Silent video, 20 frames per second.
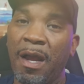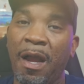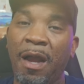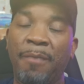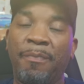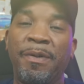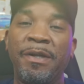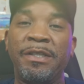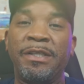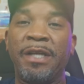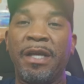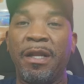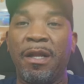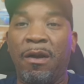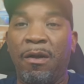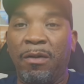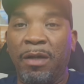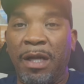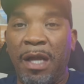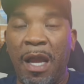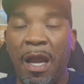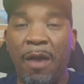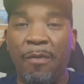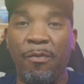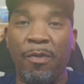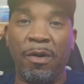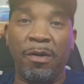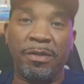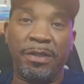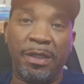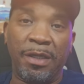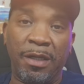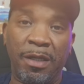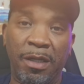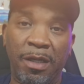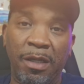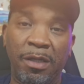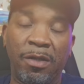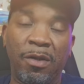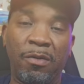I appreciate all the kind words
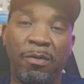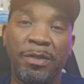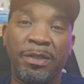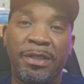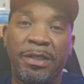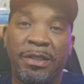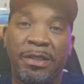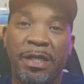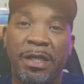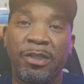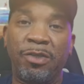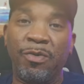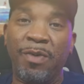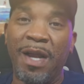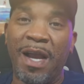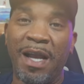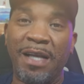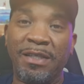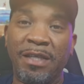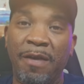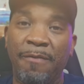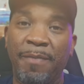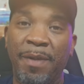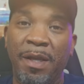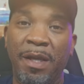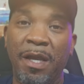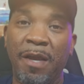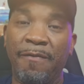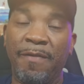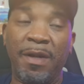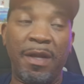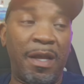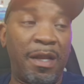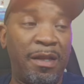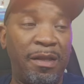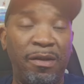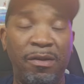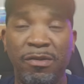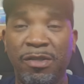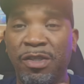and condolences that you guys have been given,
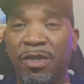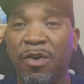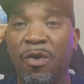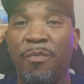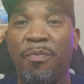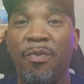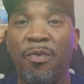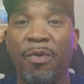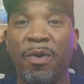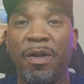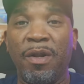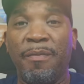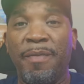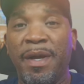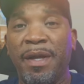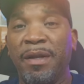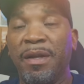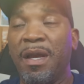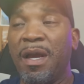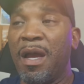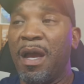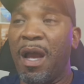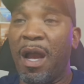and you're still pouring them in.